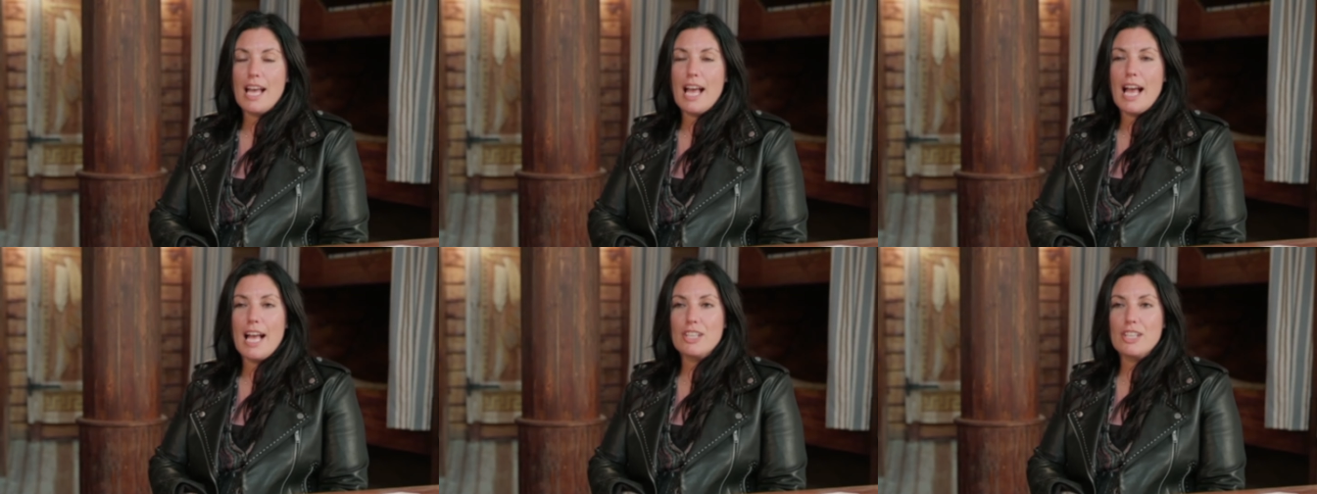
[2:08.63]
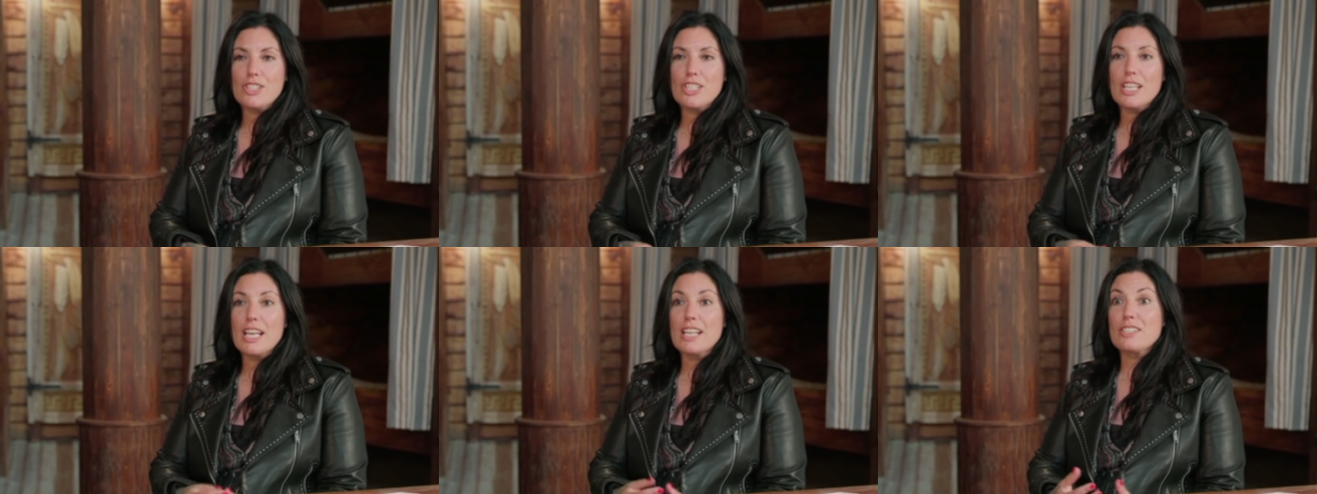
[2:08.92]
And
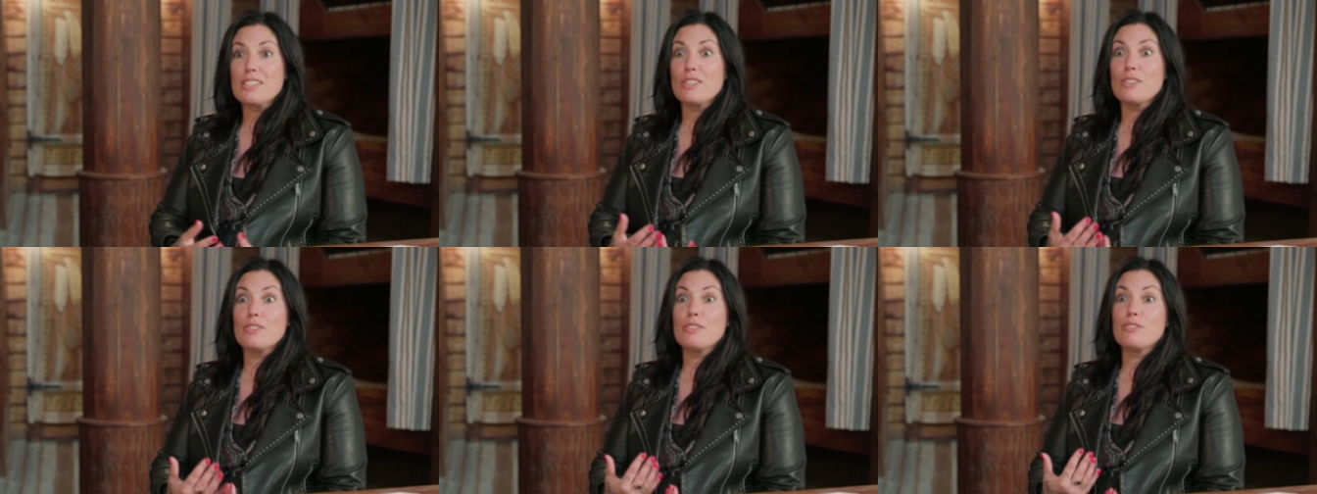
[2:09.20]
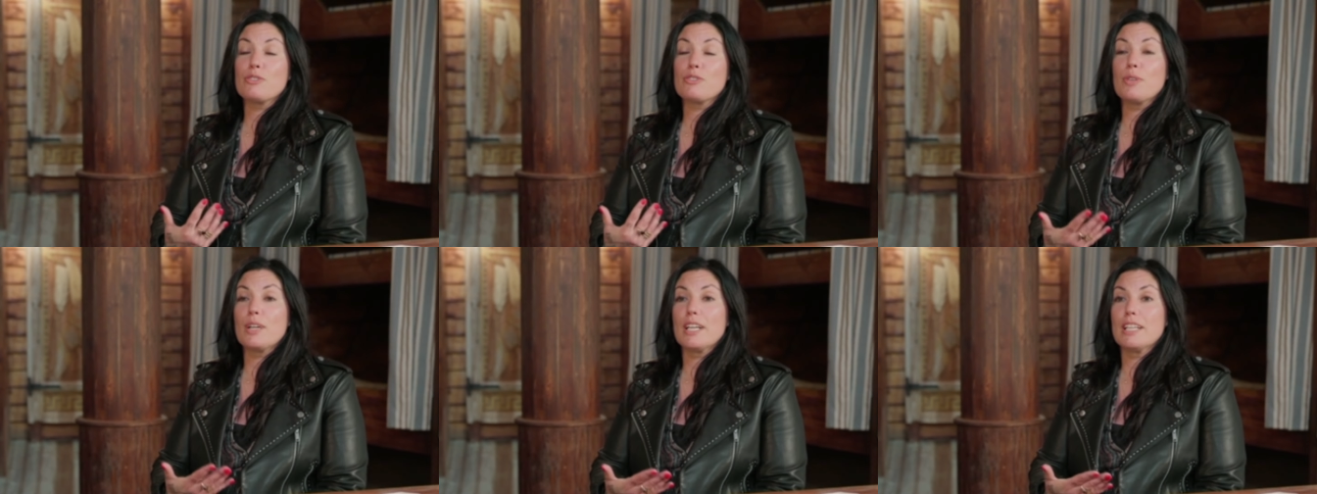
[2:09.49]
she has a lot
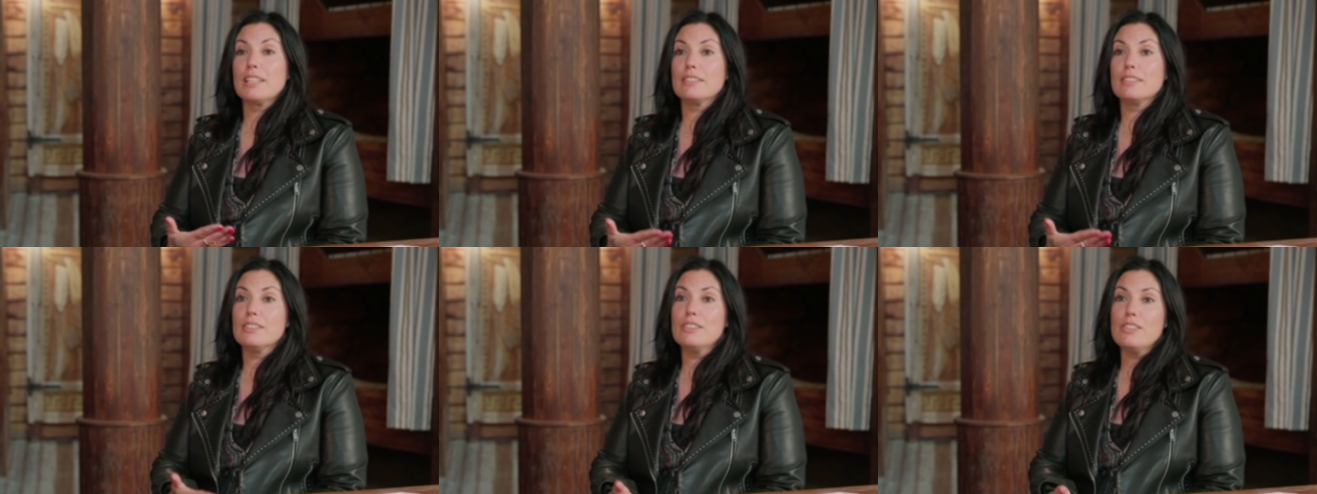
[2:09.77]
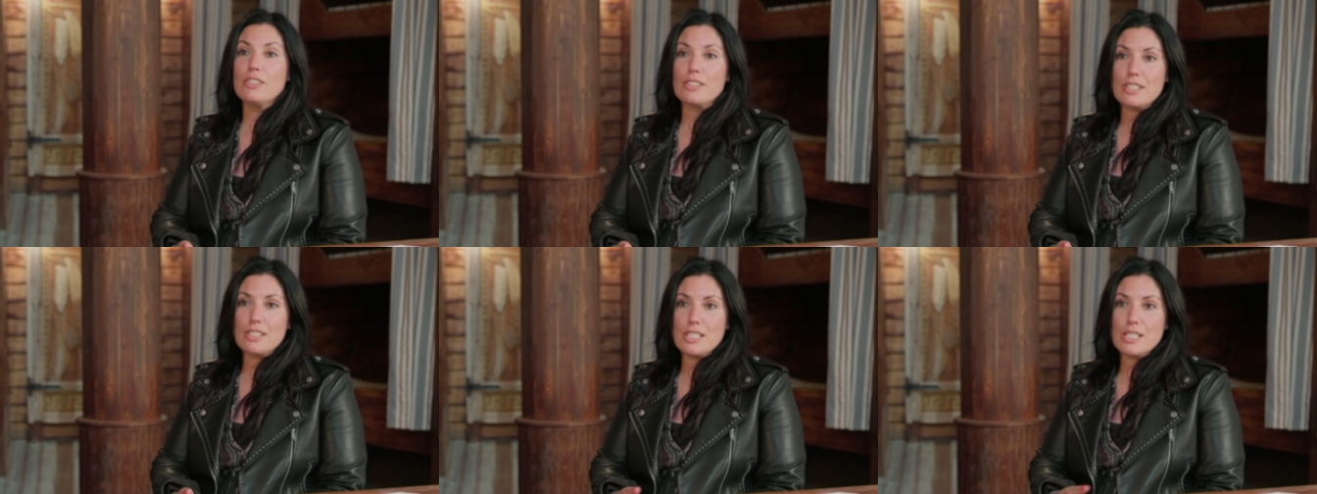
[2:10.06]
of great
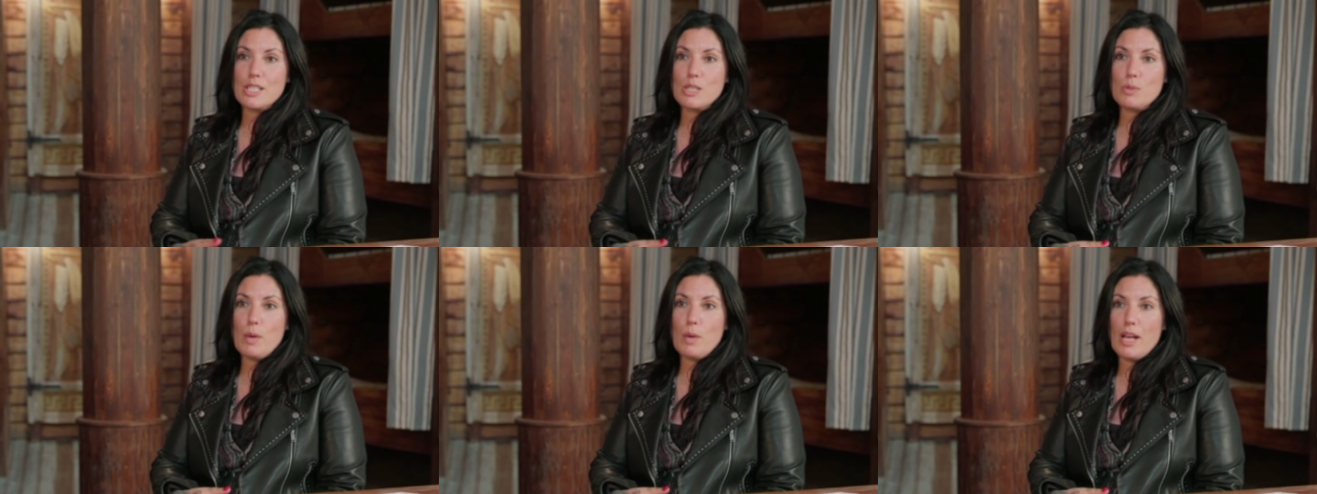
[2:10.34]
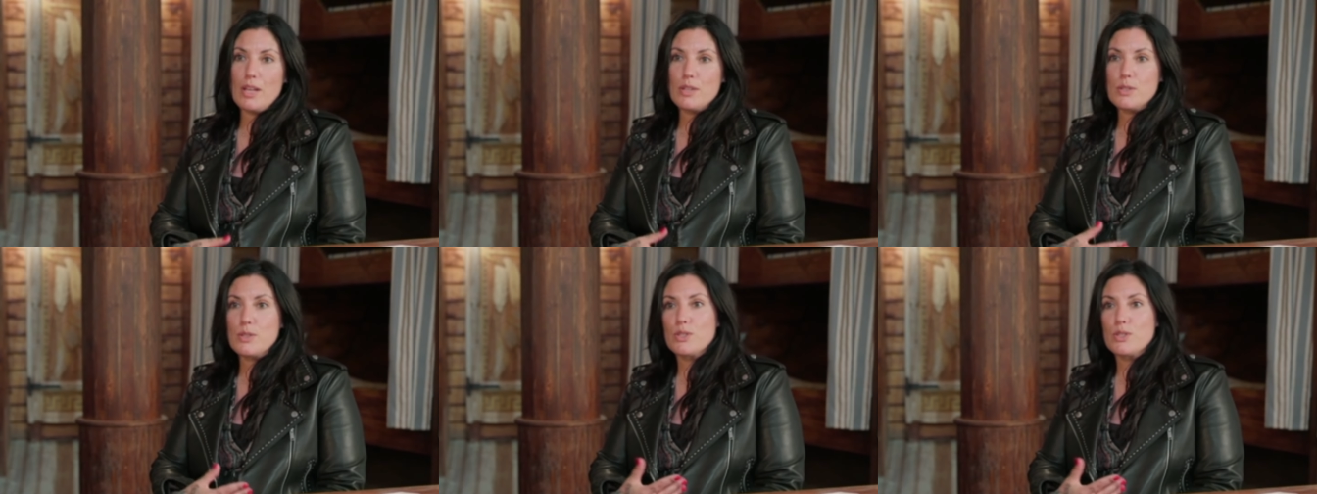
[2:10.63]
looks as
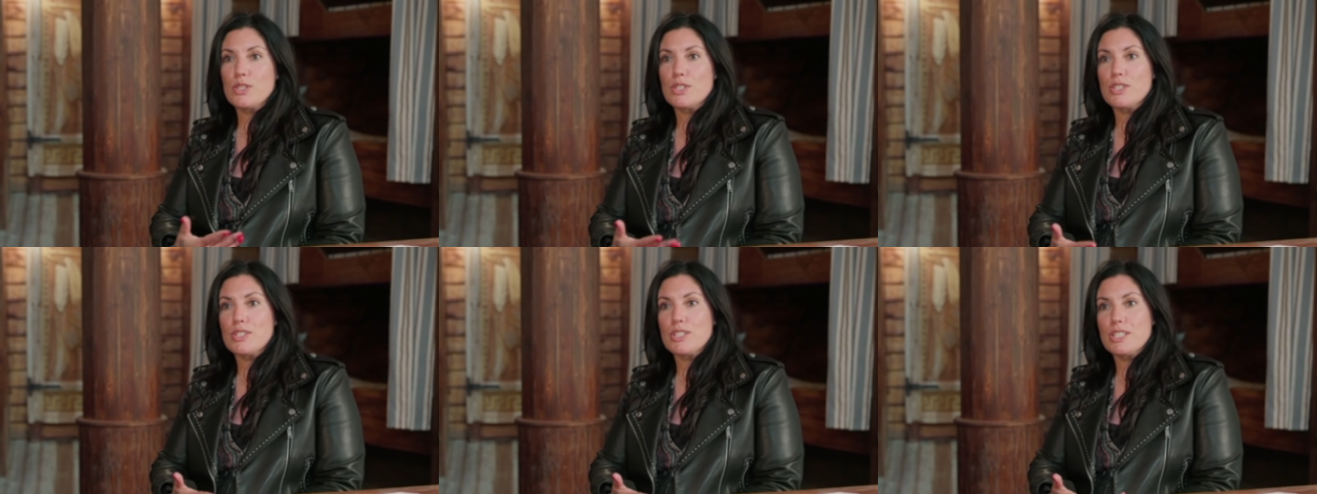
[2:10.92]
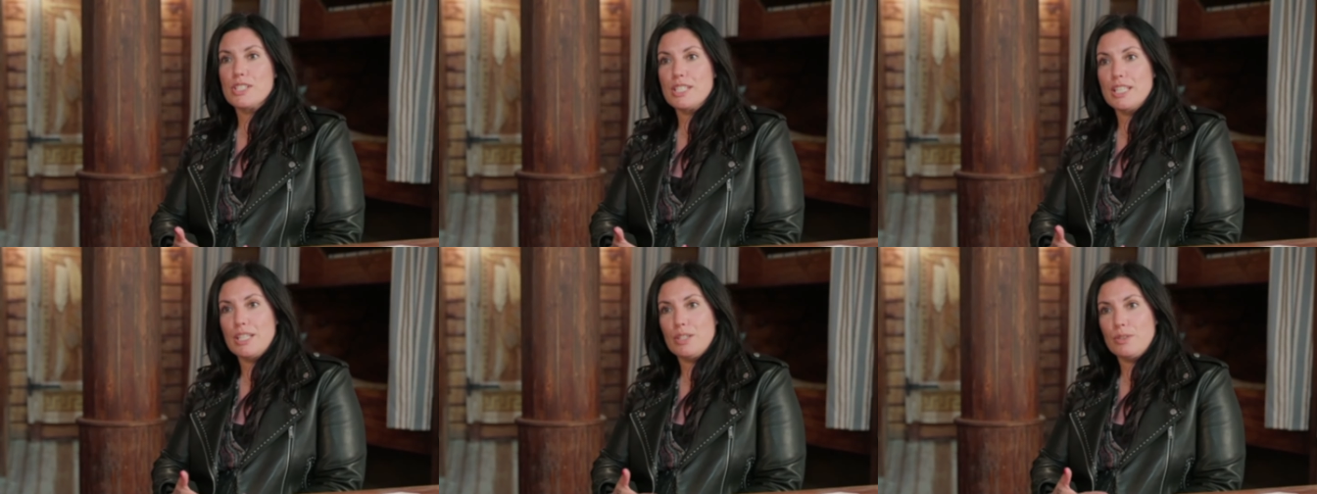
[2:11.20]
well. So she's the
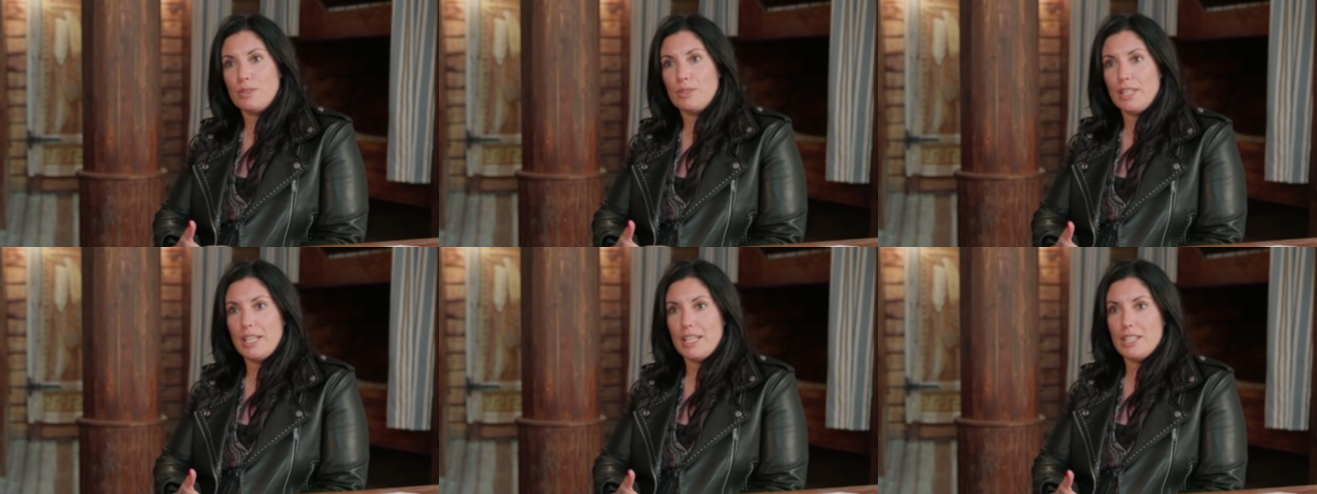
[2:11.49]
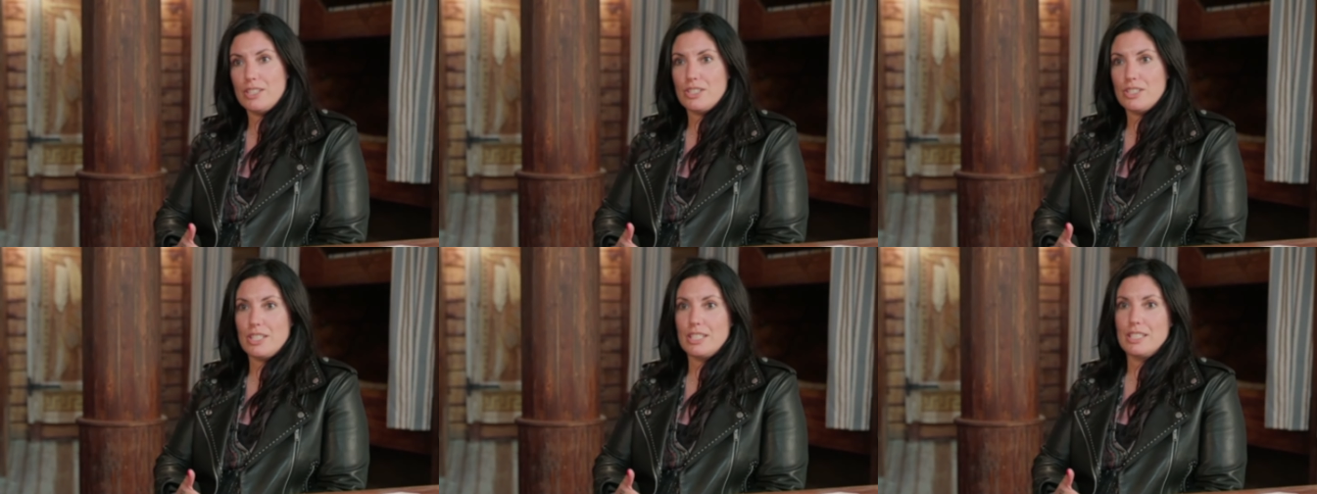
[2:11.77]
secret
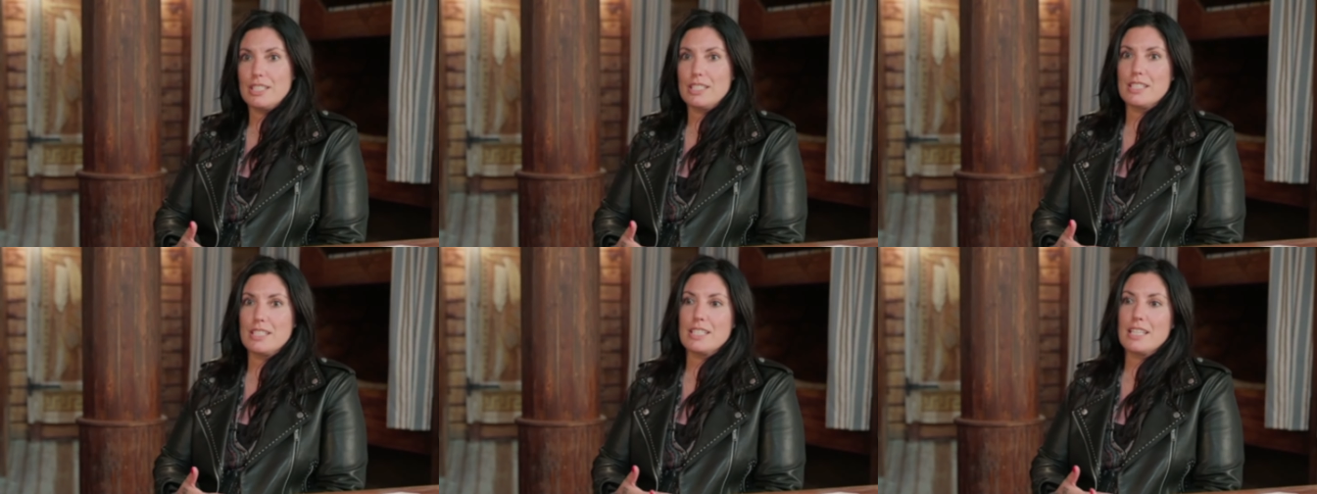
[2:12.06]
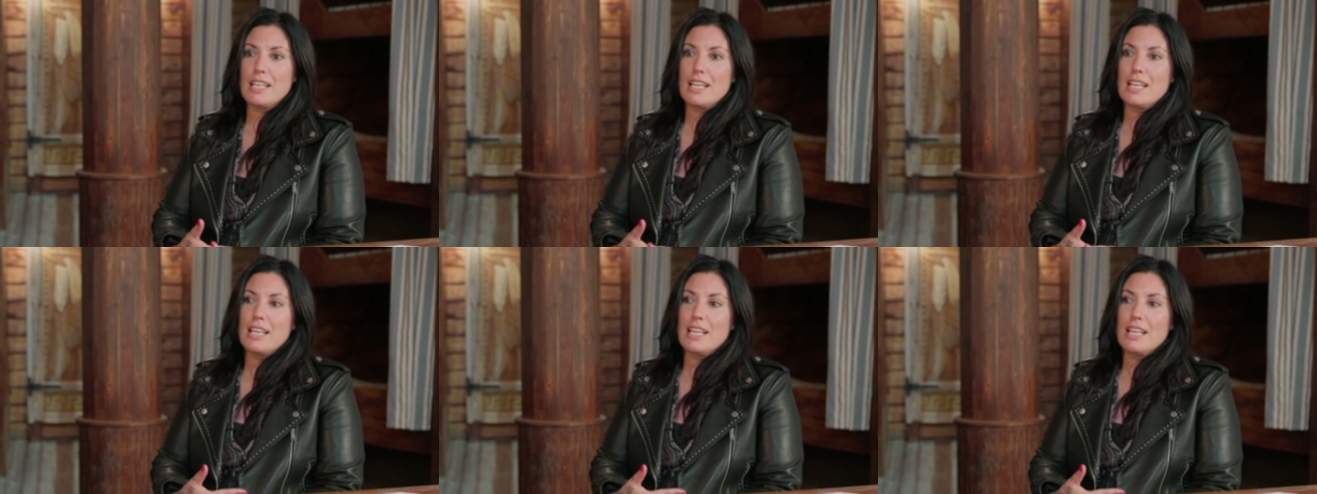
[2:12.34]
agent.